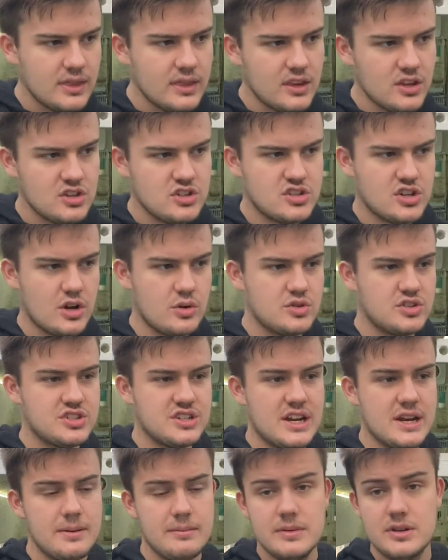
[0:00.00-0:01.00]
so
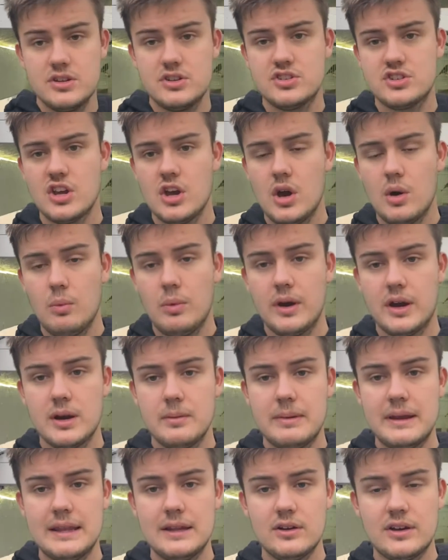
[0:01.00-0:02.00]
cinnamons, we're going to
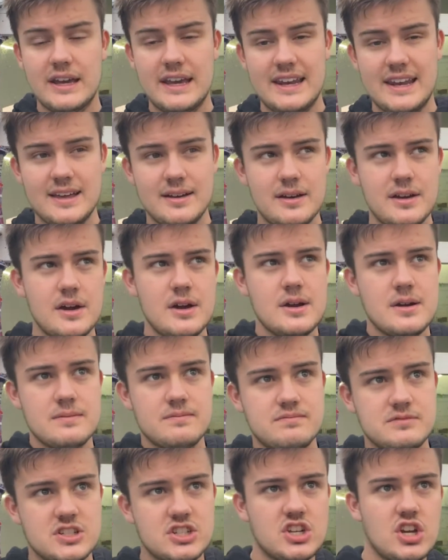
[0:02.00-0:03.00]
be looking at
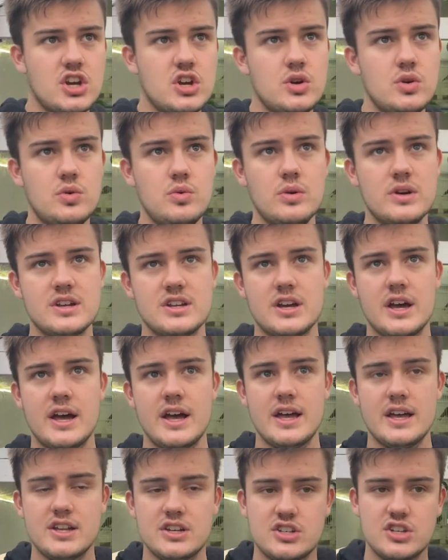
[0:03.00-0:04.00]

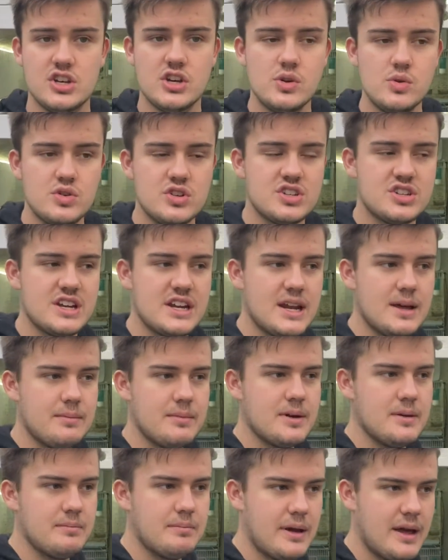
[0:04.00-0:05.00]
two
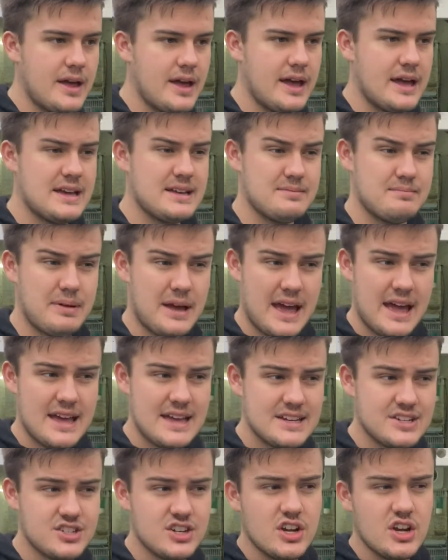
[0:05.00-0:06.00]
cinnamon
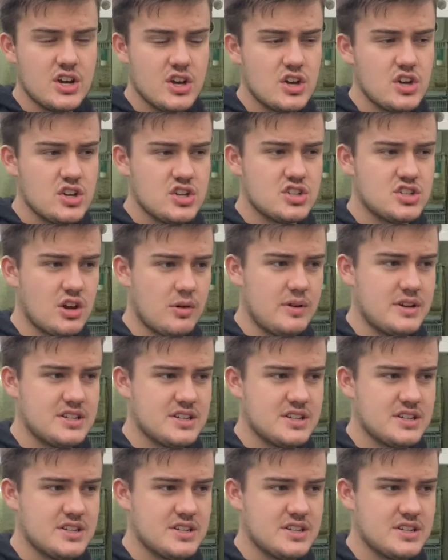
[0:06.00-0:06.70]
pairs. So it's